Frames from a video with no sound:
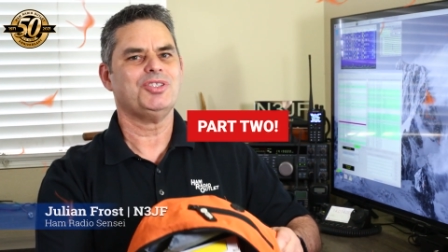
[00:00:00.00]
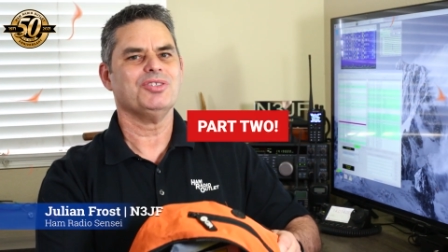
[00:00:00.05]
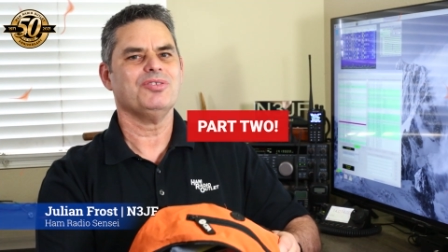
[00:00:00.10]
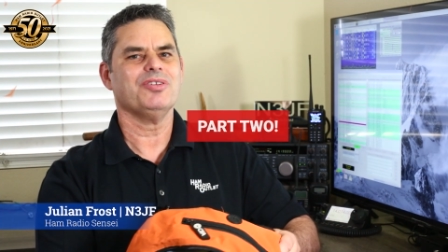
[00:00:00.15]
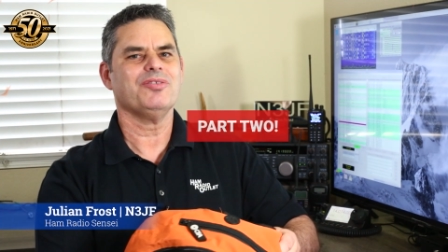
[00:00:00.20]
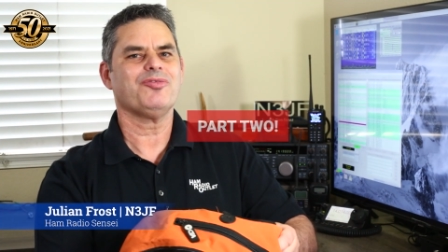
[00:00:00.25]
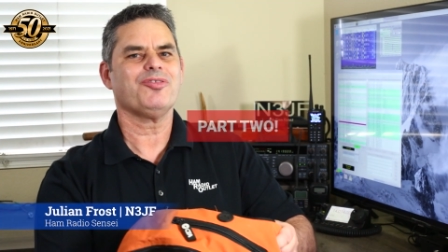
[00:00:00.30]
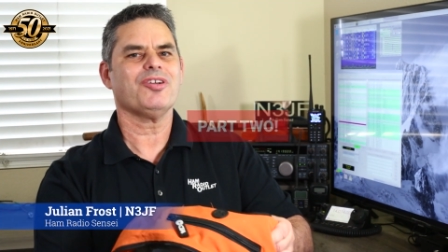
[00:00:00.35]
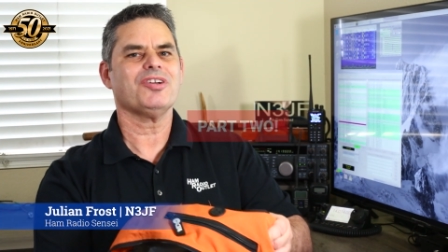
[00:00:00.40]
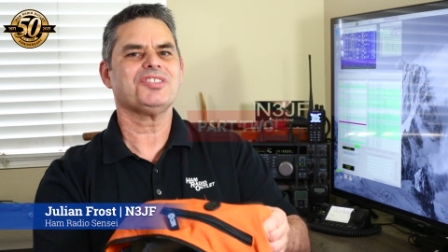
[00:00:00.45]

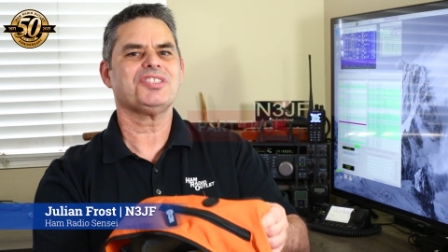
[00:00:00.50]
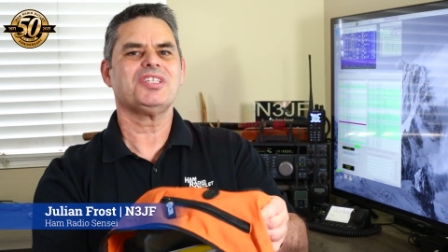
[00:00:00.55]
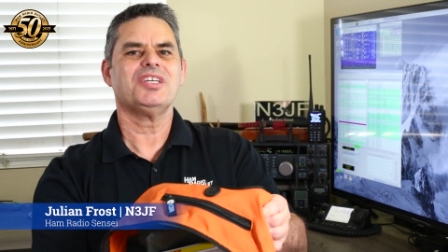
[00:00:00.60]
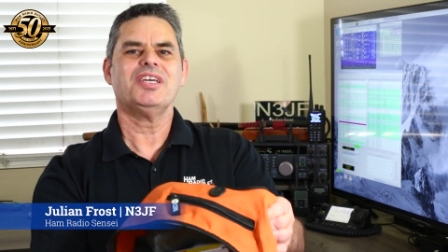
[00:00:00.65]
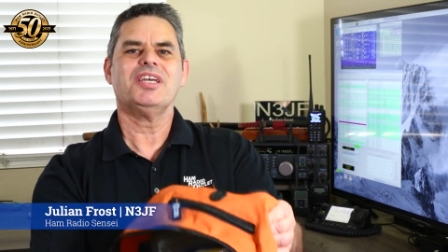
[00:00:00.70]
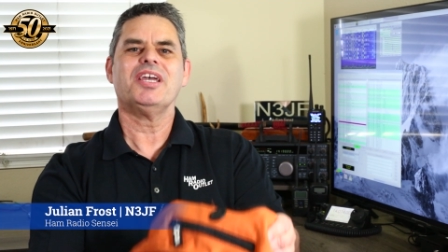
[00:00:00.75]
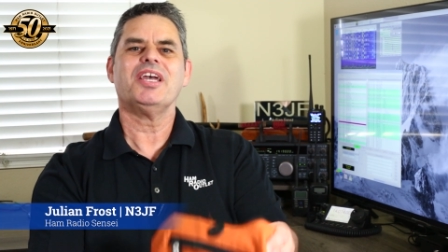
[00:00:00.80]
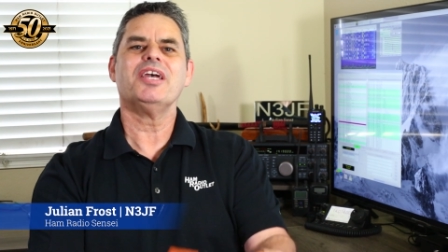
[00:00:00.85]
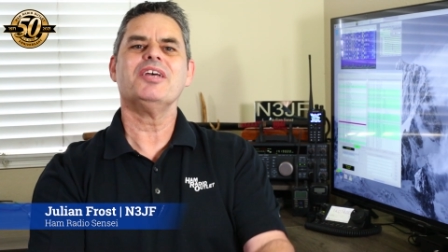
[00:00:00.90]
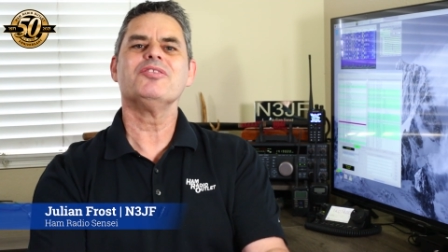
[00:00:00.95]
Julian Frost,
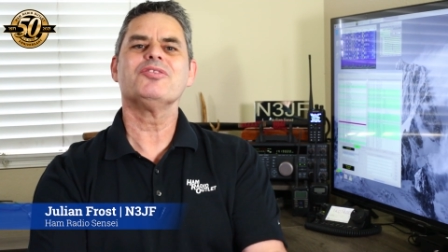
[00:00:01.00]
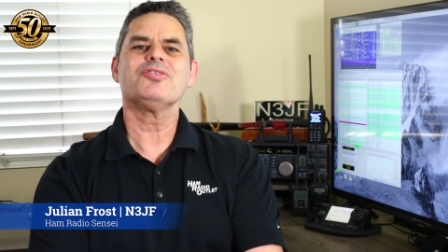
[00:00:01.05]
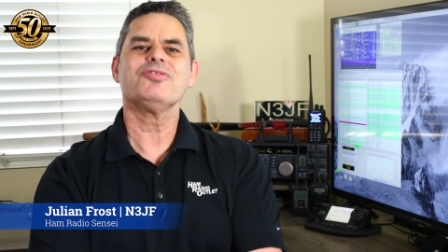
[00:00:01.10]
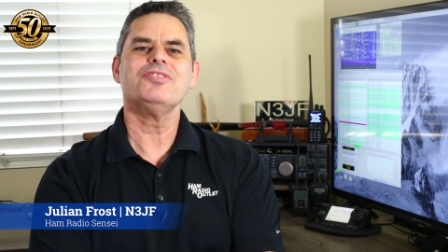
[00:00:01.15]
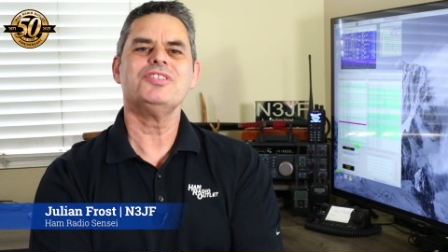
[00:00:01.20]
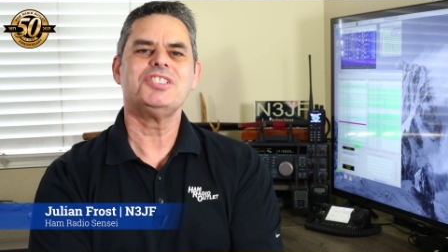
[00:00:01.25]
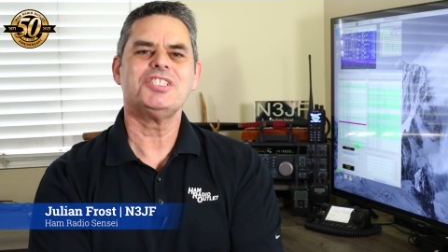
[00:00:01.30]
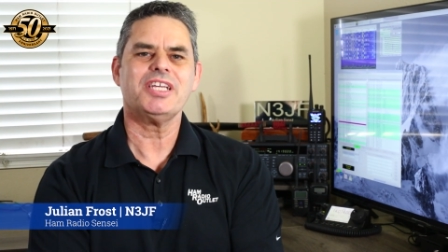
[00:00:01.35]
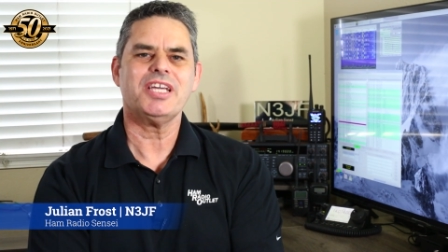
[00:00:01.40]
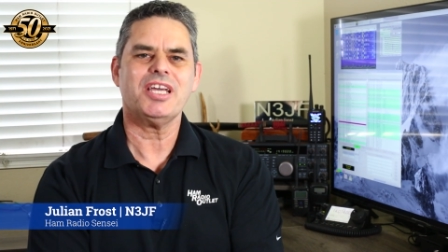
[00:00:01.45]

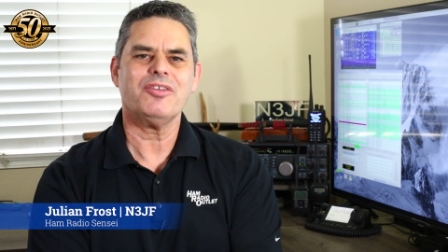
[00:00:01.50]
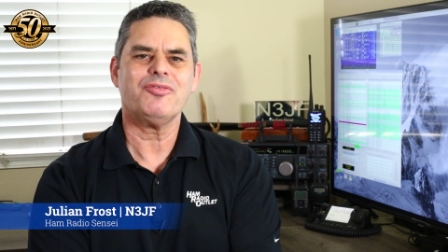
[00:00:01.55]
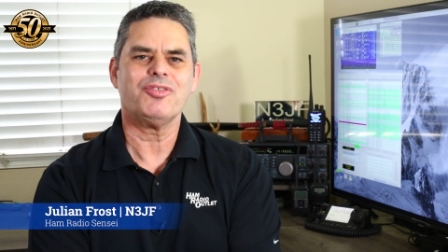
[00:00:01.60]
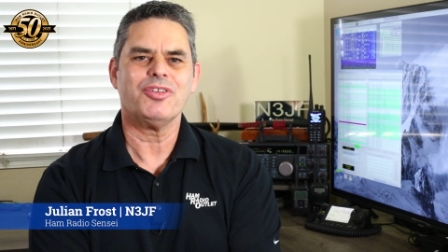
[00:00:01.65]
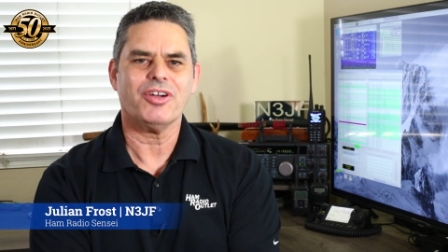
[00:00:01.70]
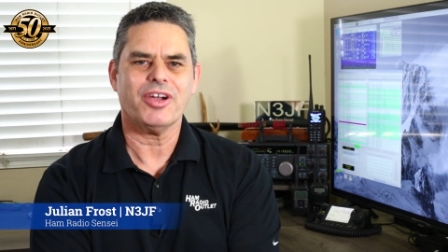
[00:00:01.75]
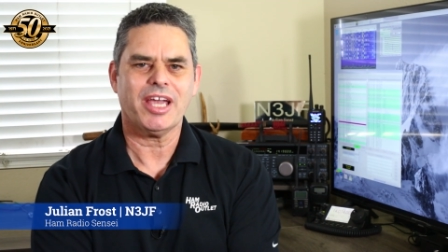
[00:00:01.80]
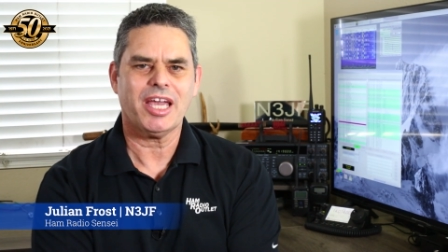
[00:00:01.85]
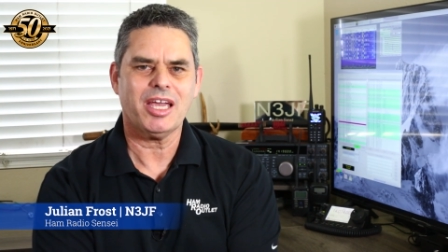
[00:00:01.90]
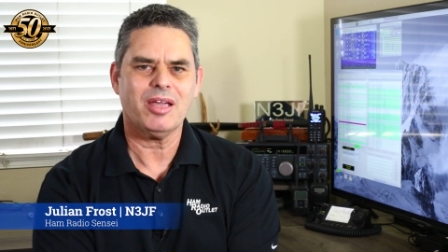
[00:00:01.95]
N3JF,
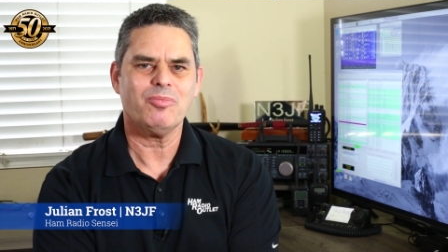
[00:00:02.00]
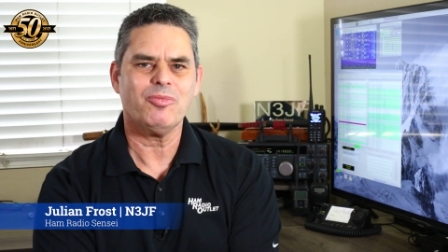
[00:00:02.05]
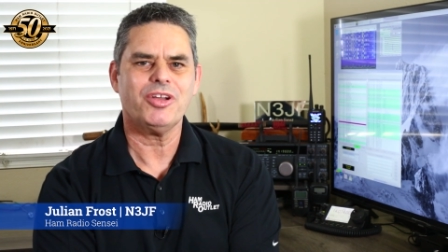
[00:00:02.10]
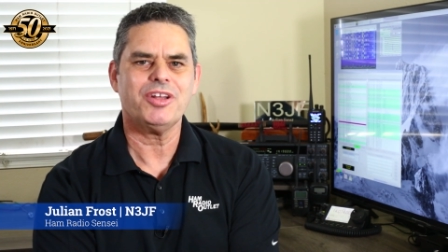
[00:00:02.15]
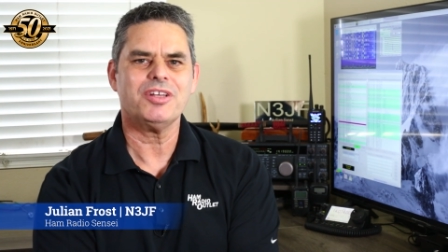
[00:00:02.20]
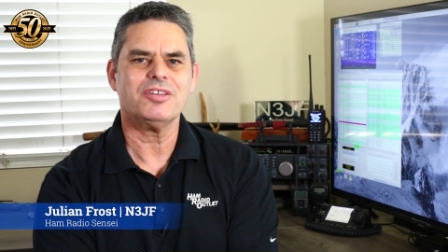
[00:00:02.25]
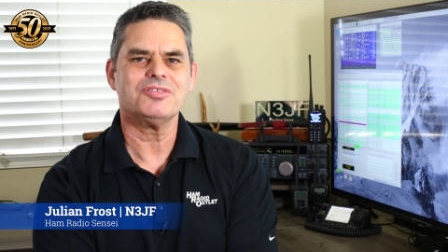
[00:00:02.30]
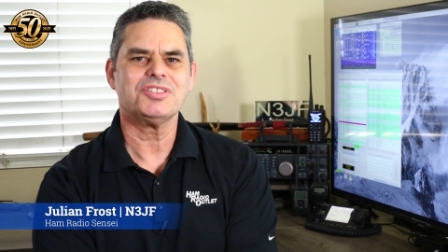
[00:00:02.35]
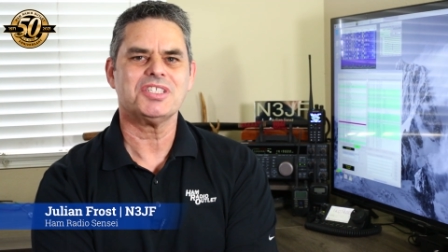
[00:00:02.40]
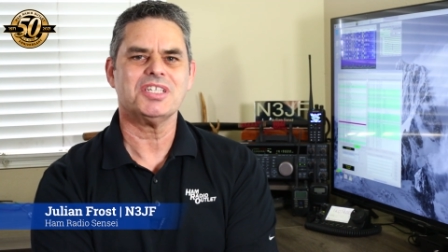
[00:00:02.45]
your ham
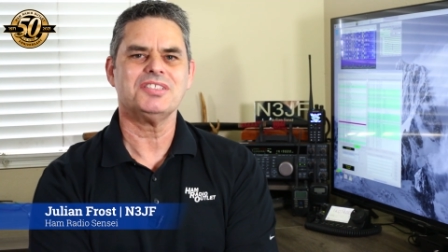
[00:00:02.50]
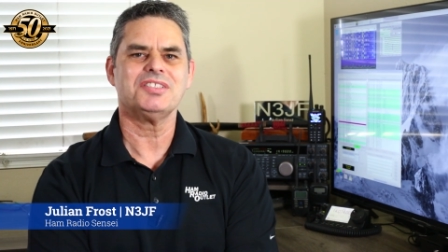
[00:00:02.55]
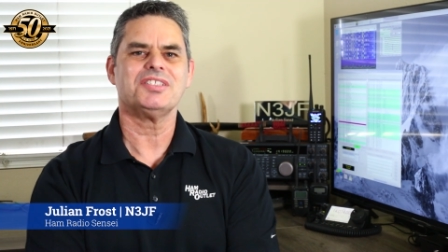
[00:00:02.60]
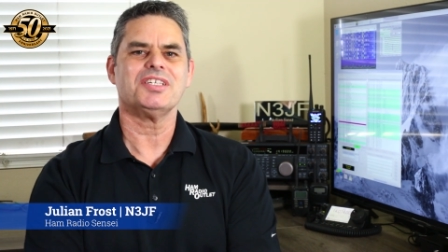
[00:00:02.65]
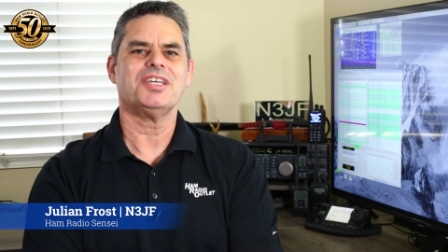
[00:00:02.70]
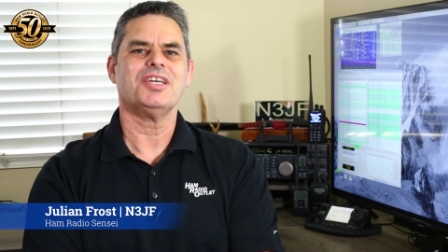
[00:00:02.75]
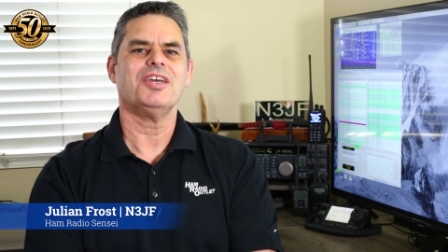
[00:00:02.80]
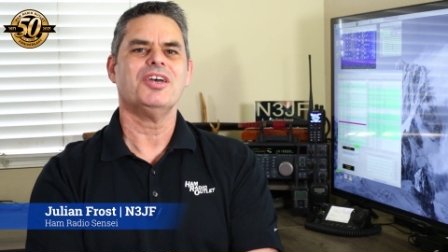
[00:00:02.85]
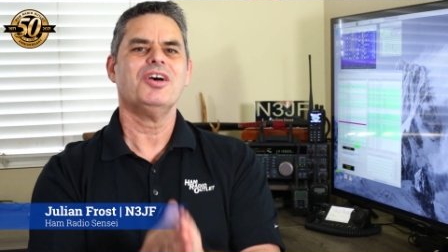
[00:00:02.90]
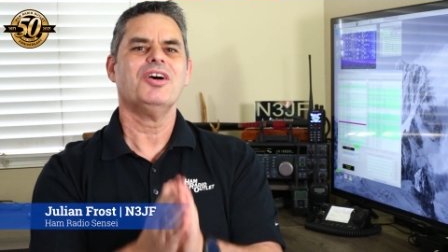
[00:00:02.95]
radio
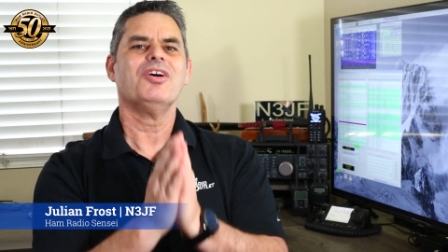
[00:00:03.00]
sensei.